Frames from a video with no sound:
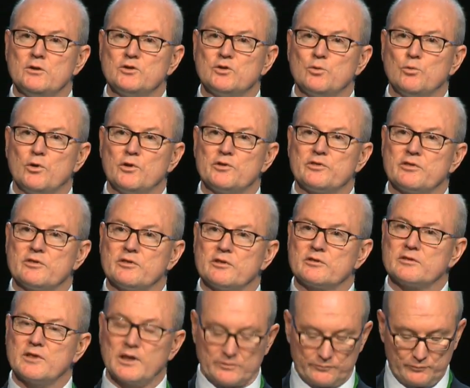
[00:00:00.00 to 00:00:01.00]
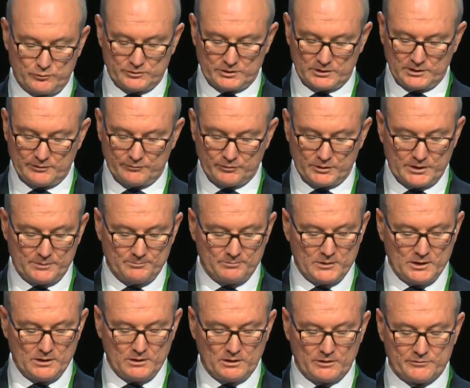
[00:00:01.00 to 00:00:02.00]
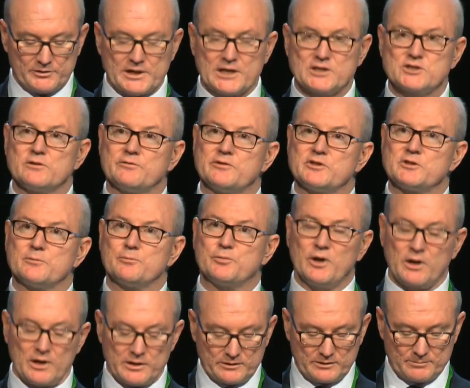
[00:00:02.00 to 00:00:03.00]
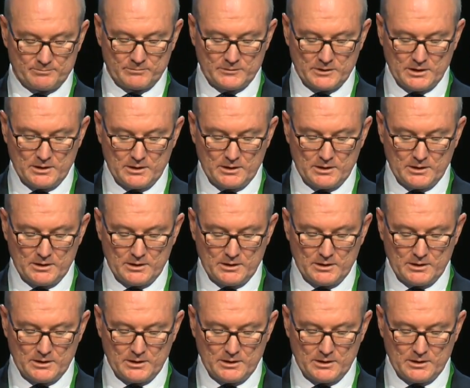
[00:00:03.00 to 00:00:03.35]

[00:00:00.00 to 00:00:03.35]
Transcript: towards the successful delivery of the national efficient price